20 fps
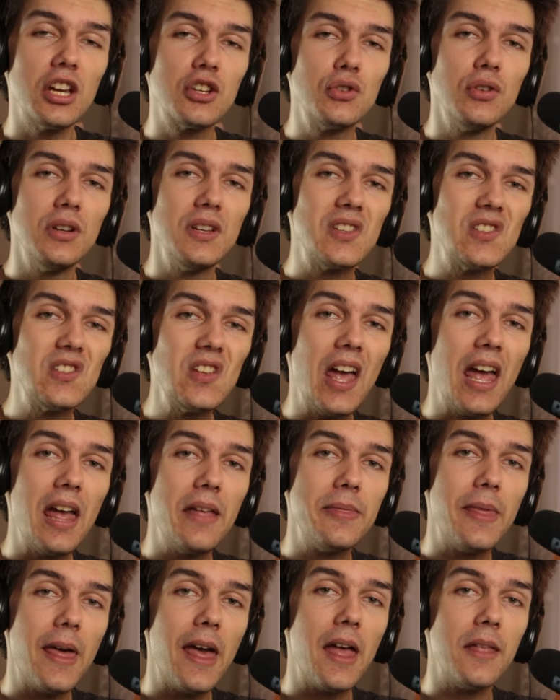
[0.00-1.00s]
actually
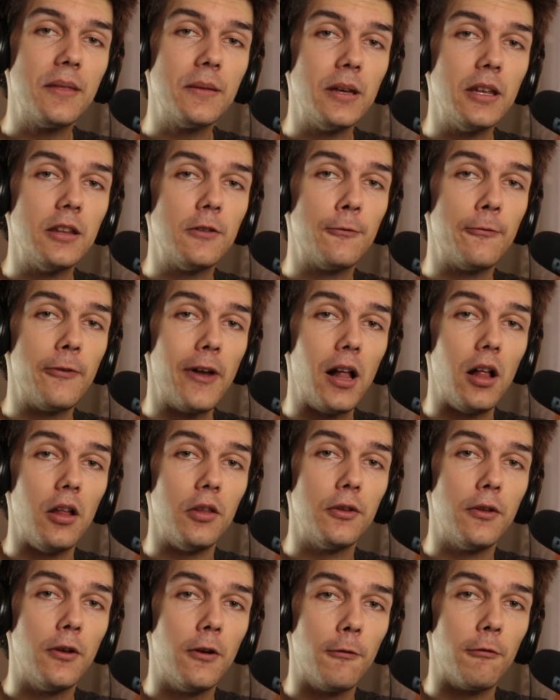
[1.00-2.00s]
said that it
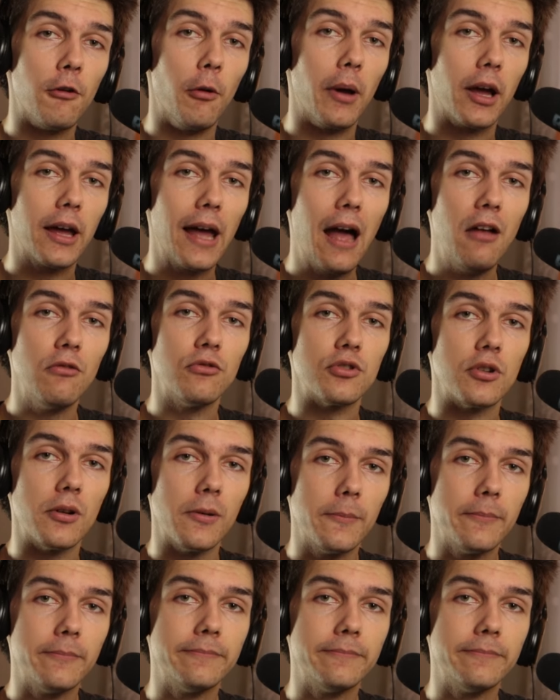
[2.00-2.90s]
felt from a counter.